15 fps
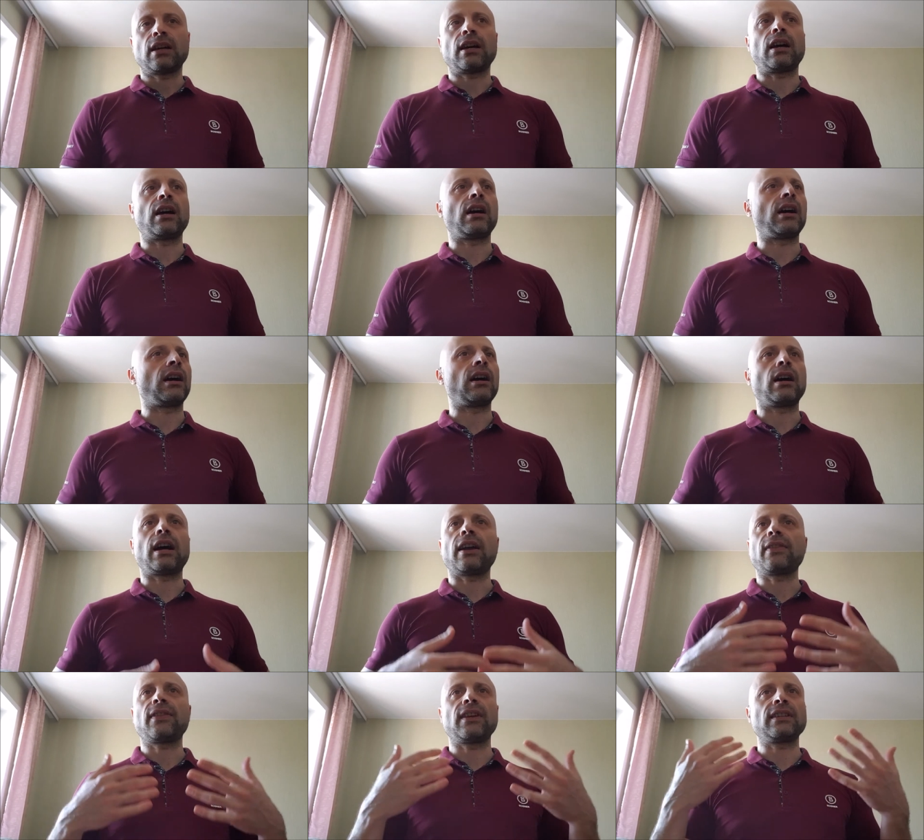
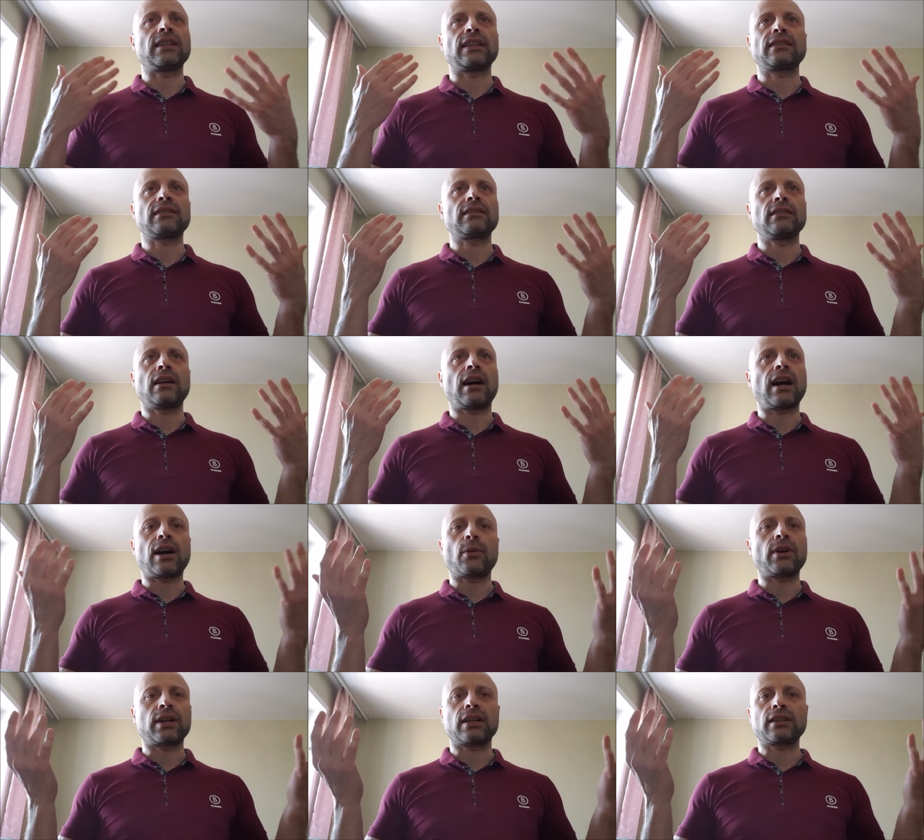I think that
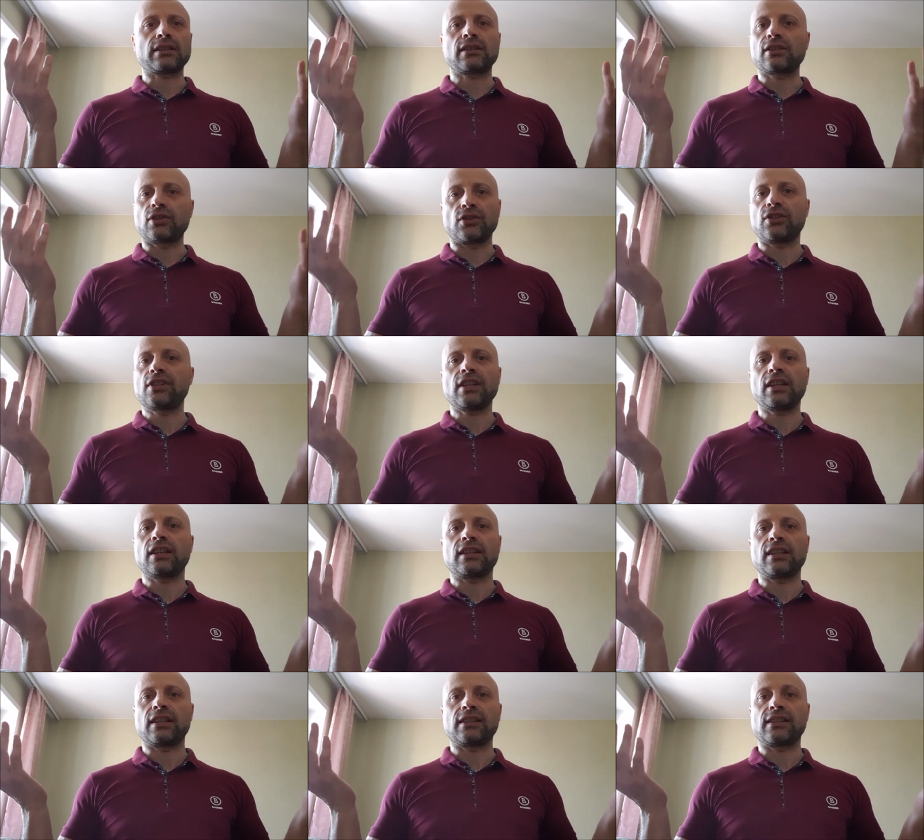our
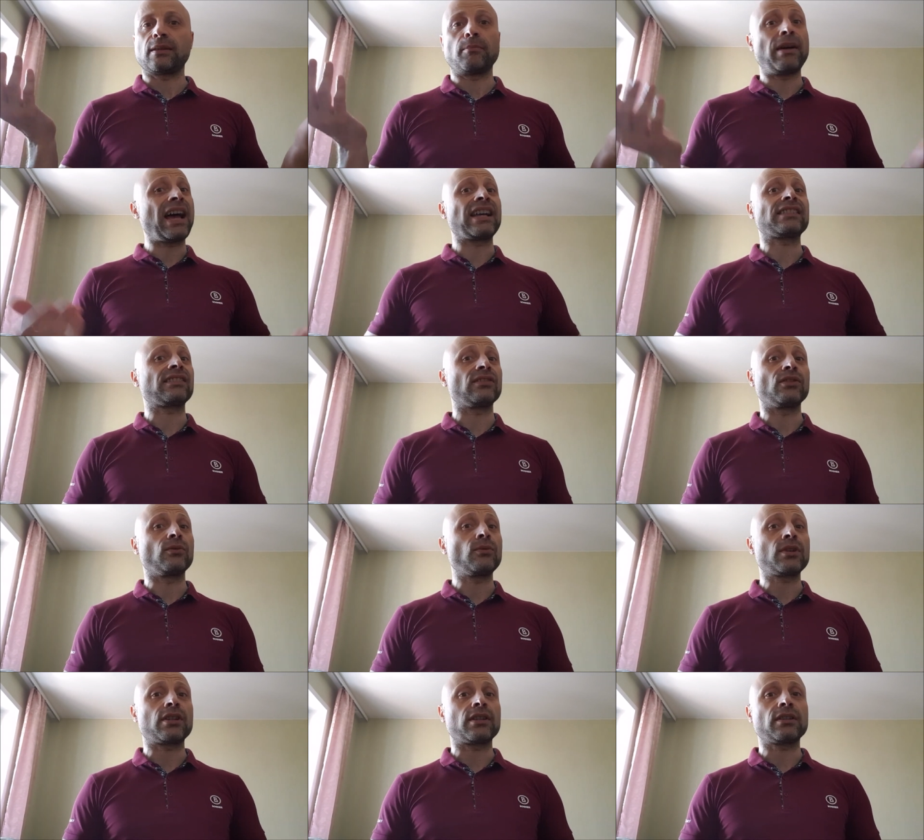cuisine is the best in the
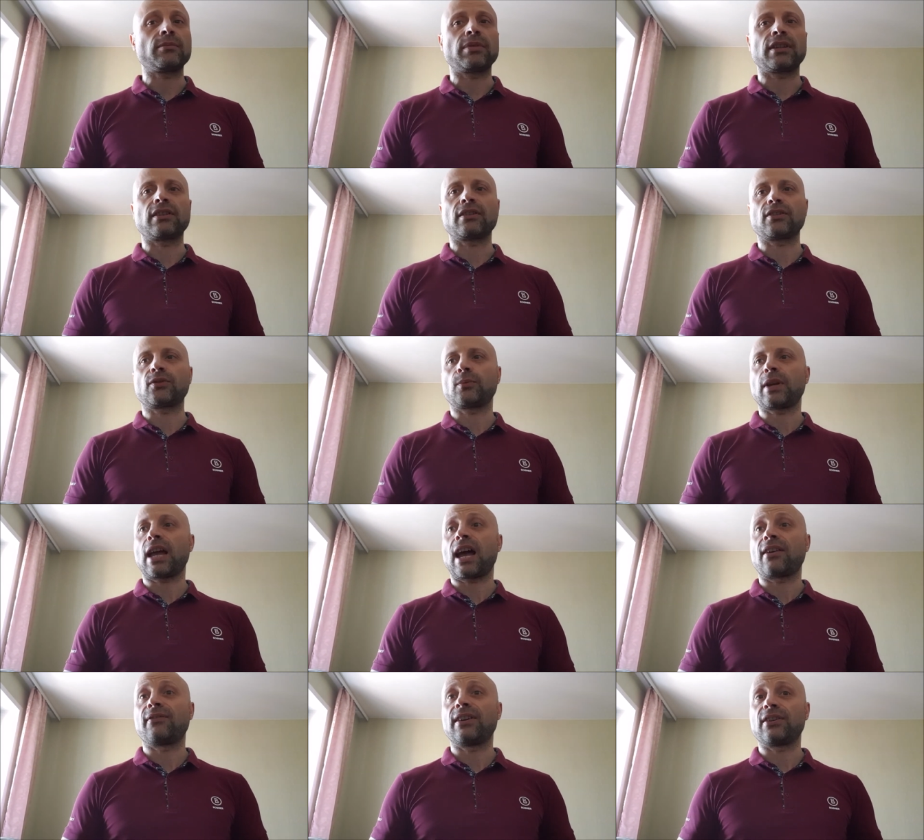world because we
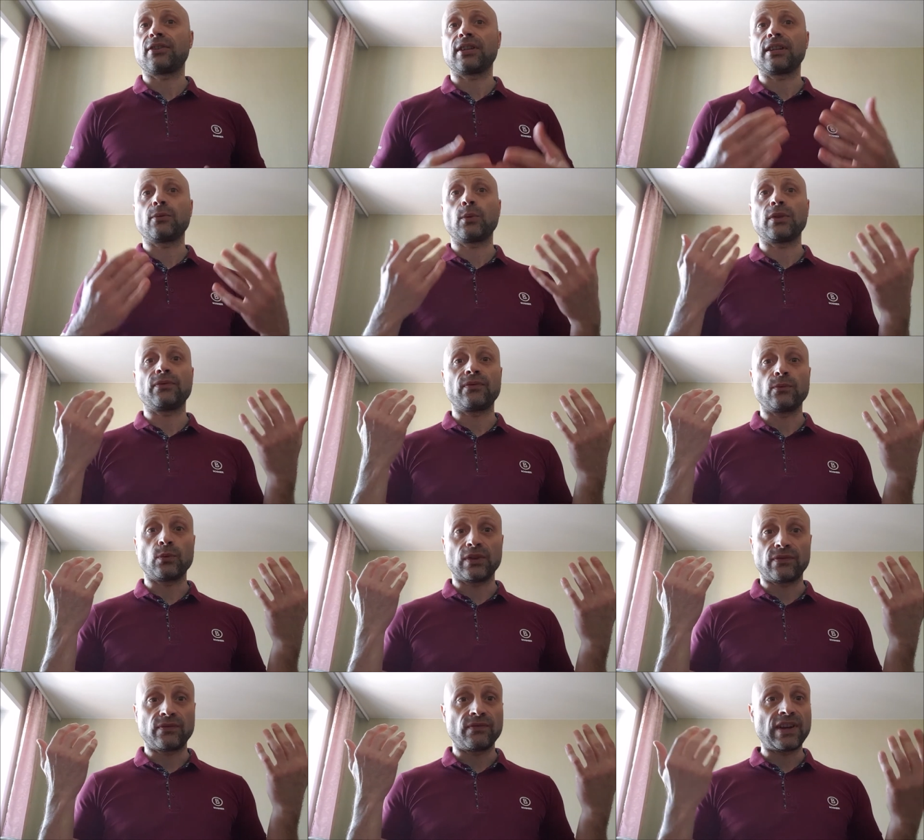have
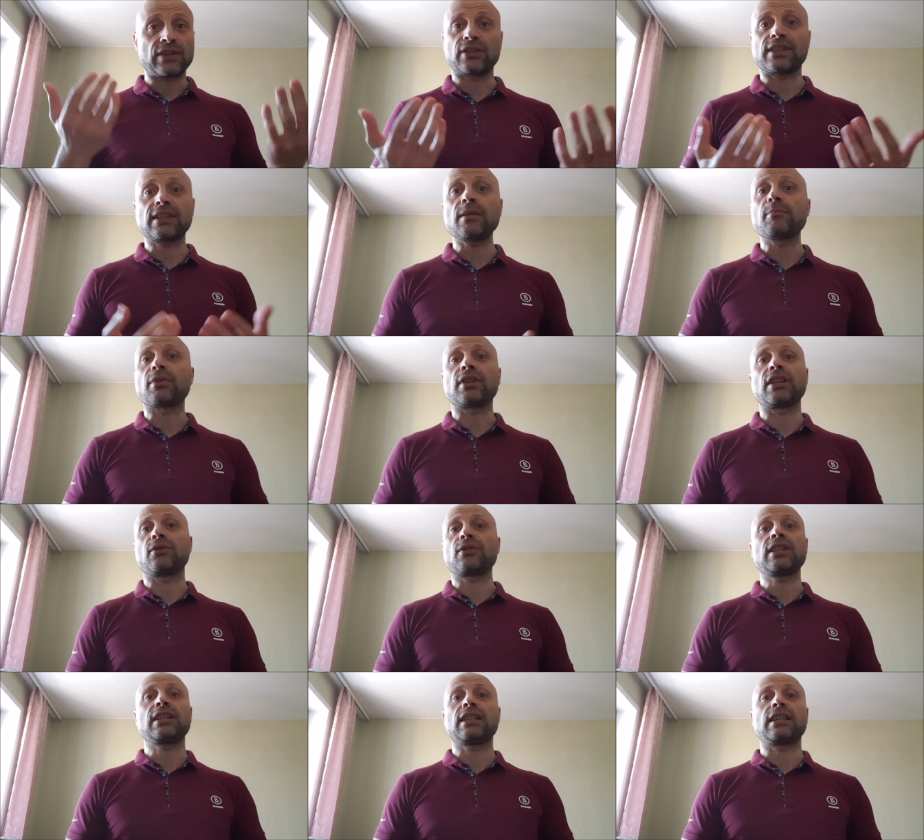with very simple
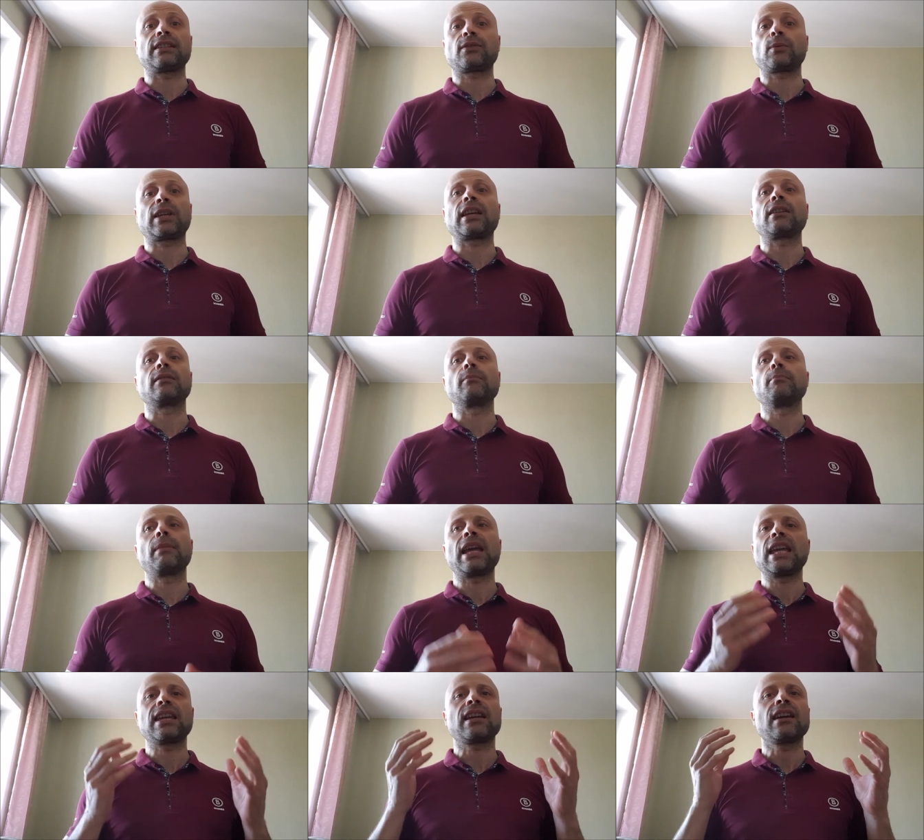ingredients we can
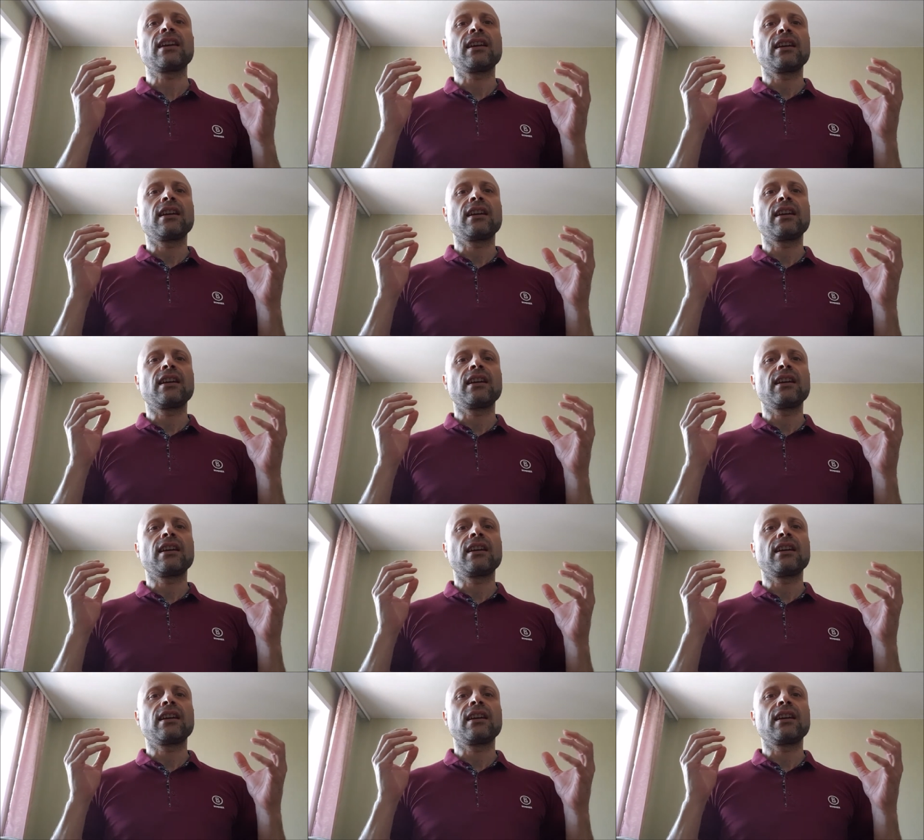make